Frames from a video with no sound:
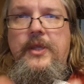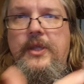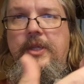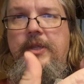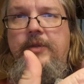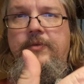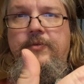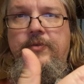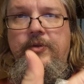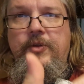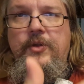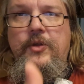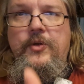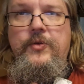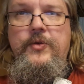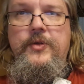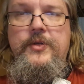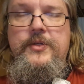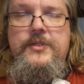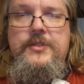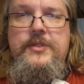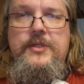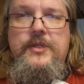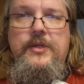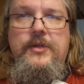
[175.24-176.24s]
even though
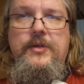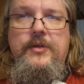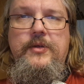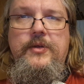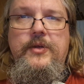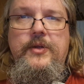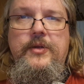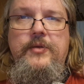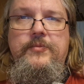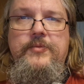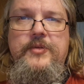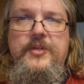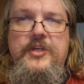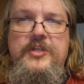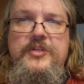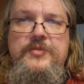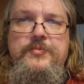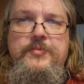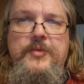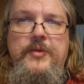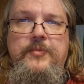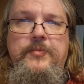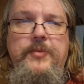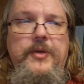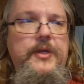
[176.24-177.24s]
it's
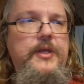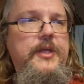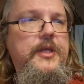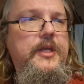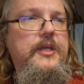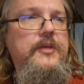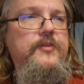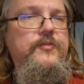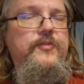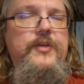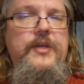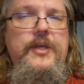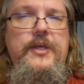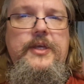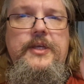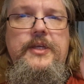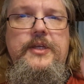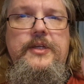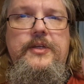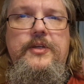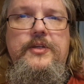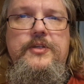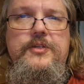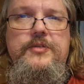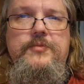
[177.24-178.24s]
made by KFK,
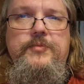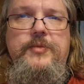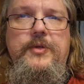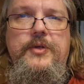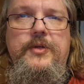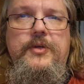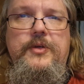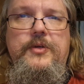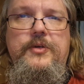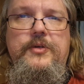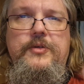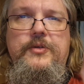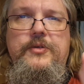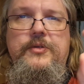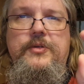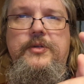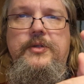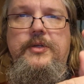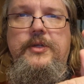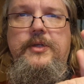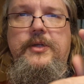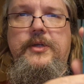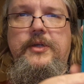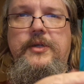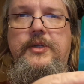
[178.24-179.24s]
it doesn't belong.
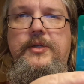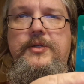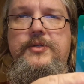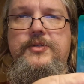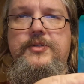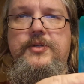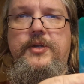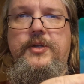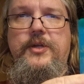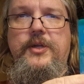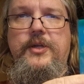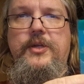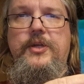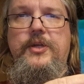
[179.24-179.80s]
It's not a